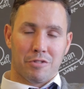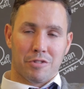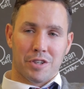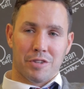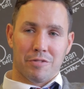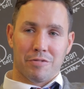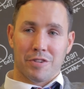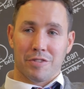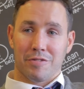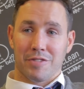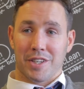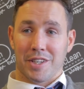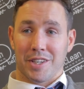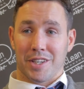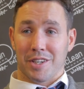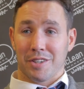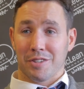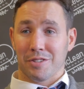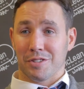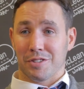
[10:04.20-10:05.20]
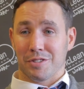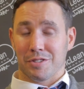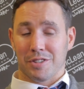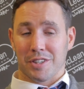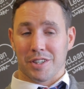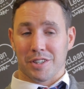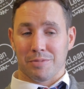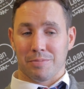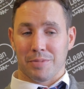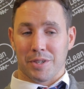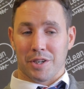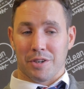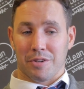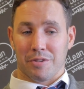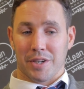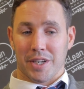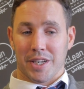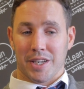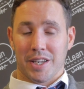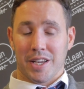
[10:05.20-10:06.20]
14, 15 years has, has been
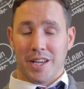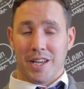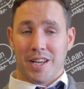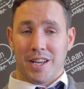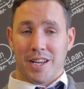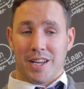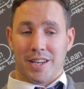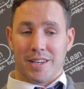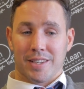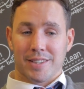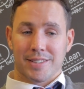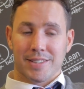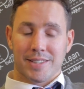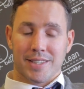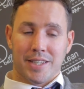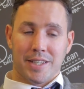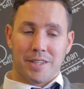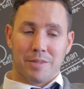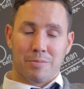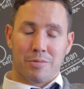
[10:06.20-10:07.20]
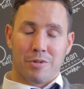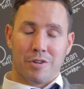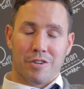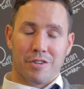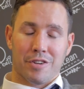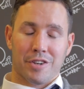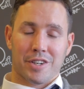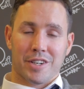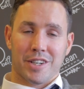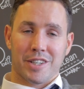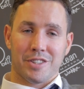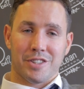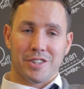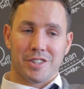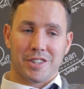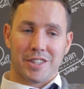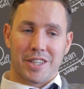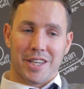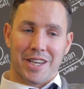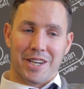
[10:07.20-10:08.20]
great, and to see the product, as you
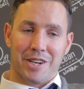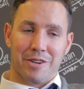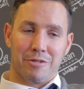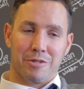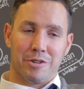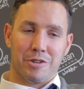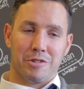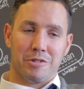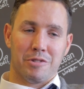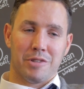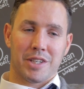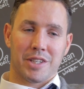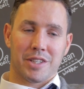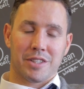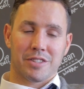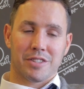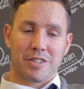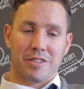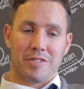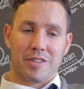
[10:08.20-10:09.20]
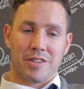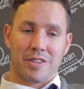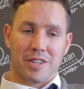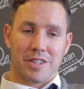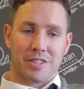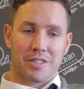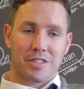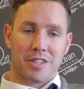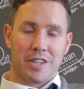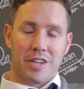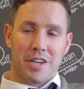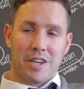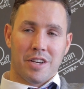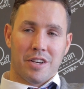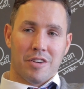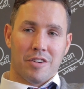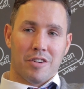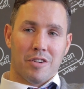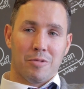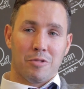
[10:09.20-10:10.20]
say, grow into something that's
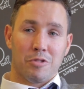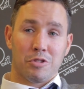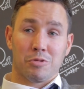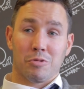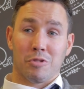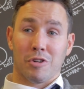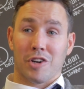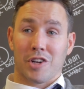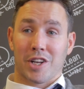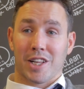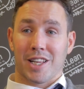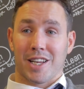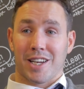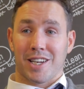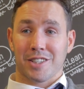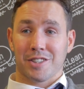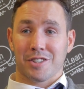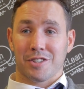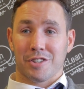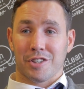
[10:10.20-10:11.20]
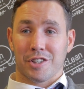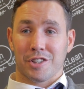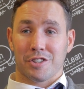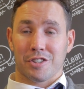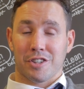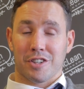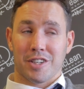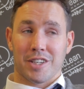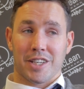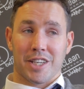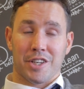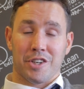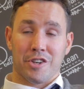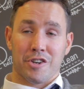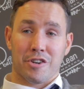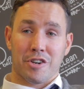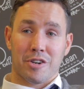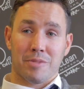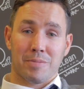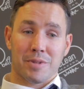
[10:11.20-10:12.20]
almost world class now. Certainly in
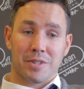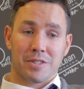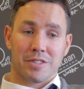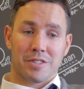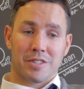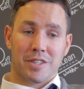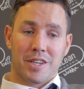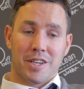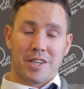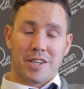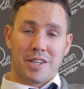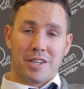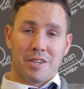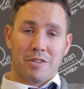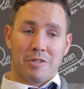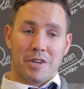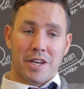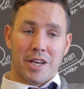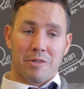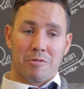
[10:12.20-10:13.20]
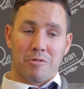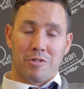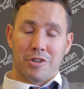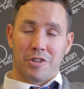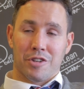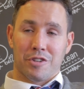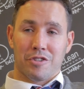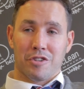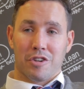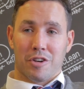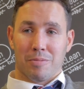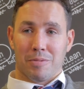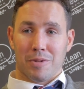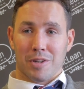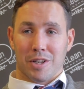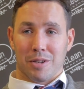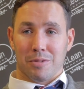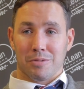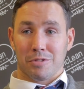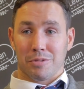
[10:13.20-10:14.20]
Europe, it's uh, one of the top
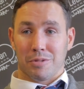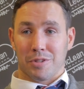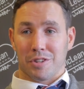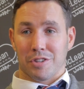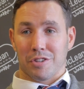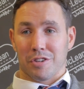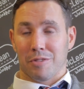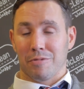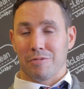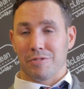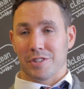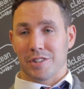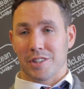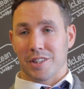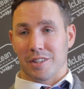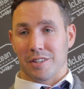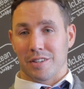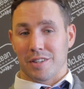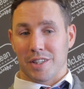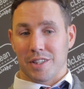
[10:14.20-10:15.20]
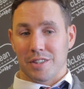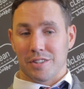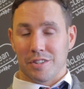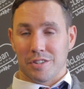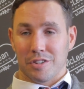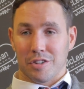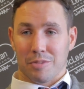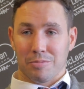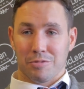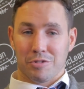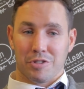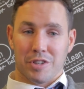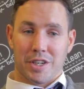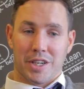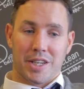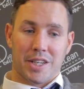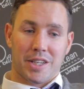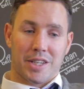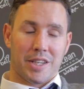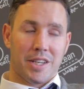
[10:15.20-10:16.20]
clubs with the top facilities, the top
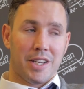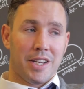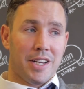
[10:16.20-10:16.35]
training